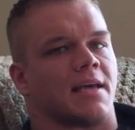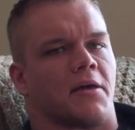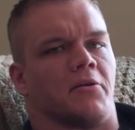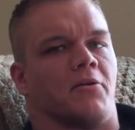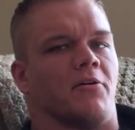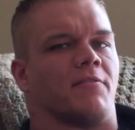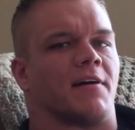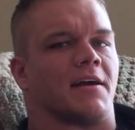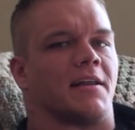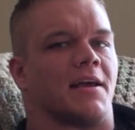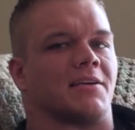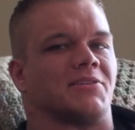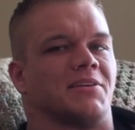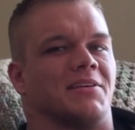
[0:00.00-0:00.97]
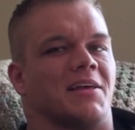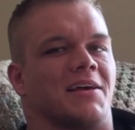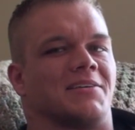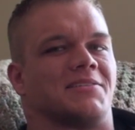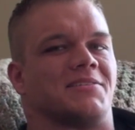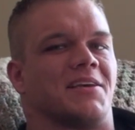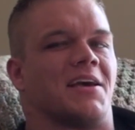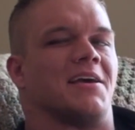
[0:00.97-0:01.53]
I don't know if I can actually
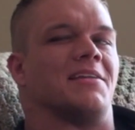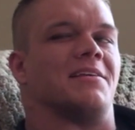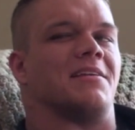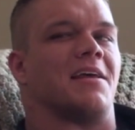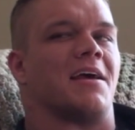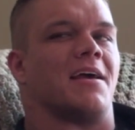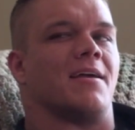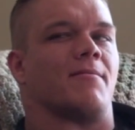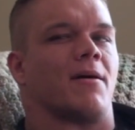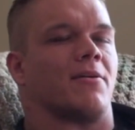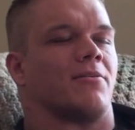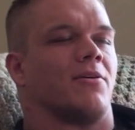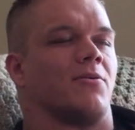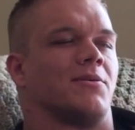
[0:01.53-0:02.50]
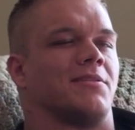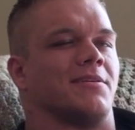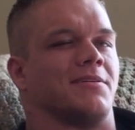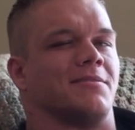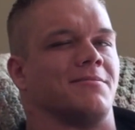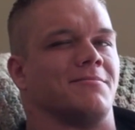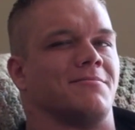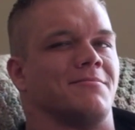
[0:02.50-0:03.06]
say the name. I don't know what
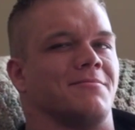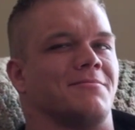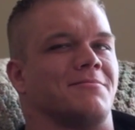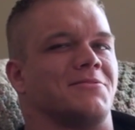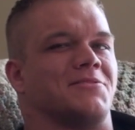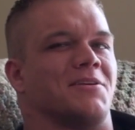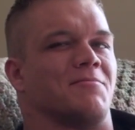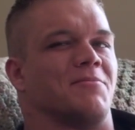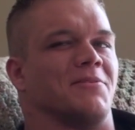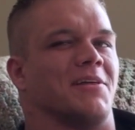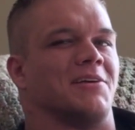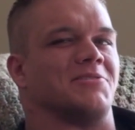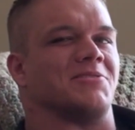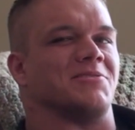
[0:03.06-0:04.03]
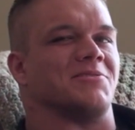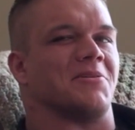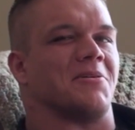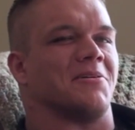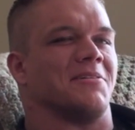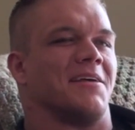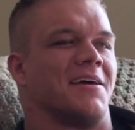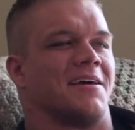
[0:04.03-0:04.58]
the stipulations
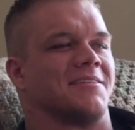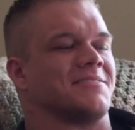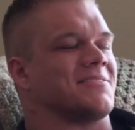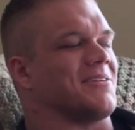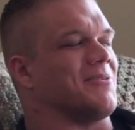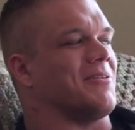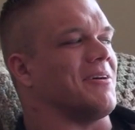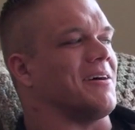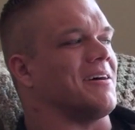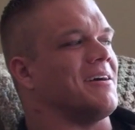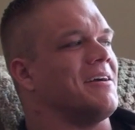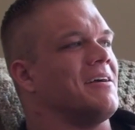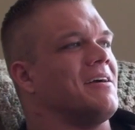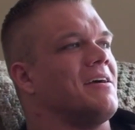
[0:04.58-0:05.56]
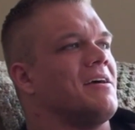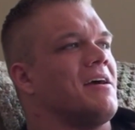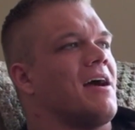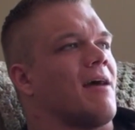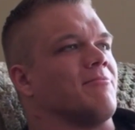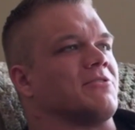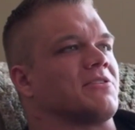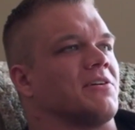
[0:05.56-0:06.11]
are on that. So
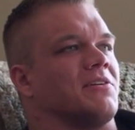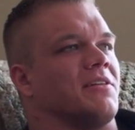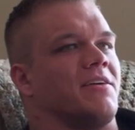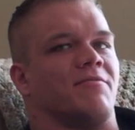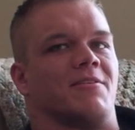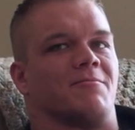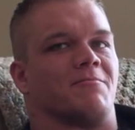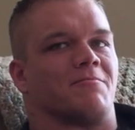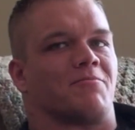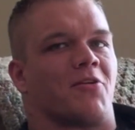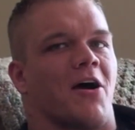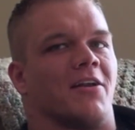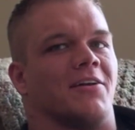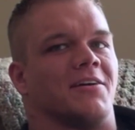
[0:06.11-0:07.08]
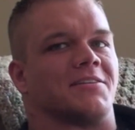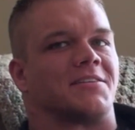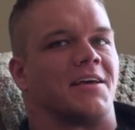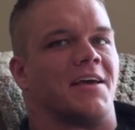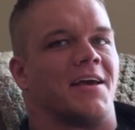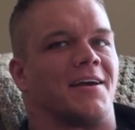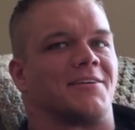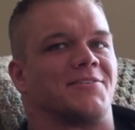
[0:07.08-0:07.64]
I'm just going to leave it Product
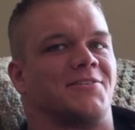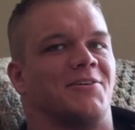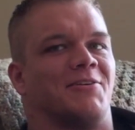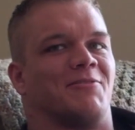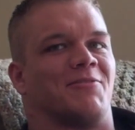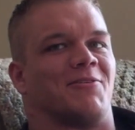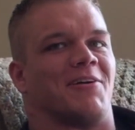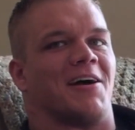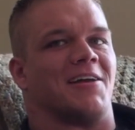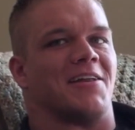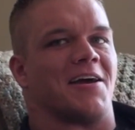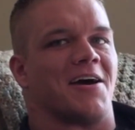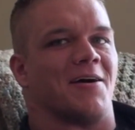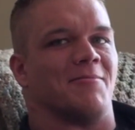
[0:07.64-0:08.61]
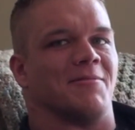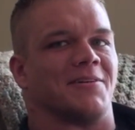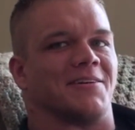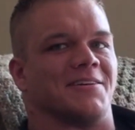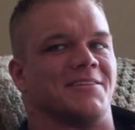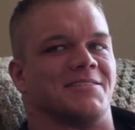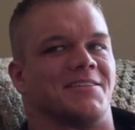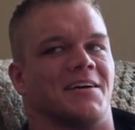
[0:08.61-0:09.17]
X for right now
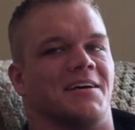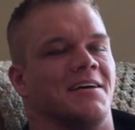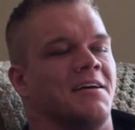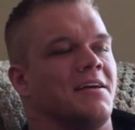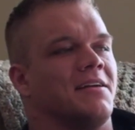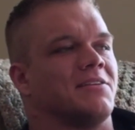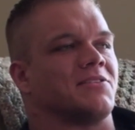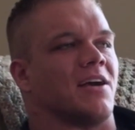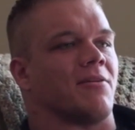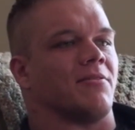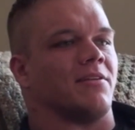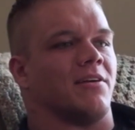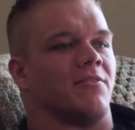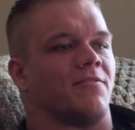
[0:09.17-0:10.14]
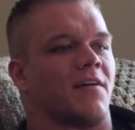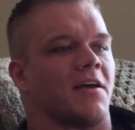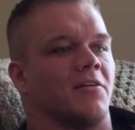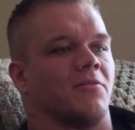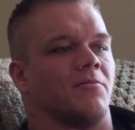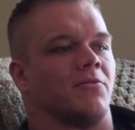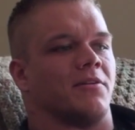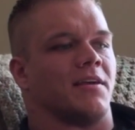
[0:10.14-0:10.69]
because it's not really
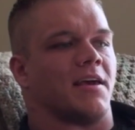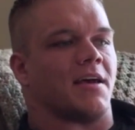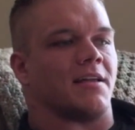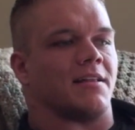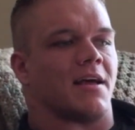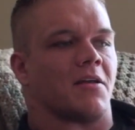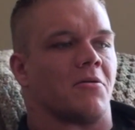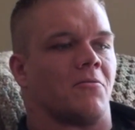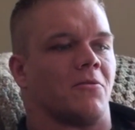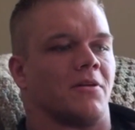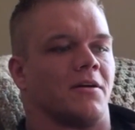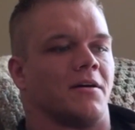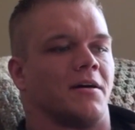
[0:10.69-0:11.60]
available yet, and I don't want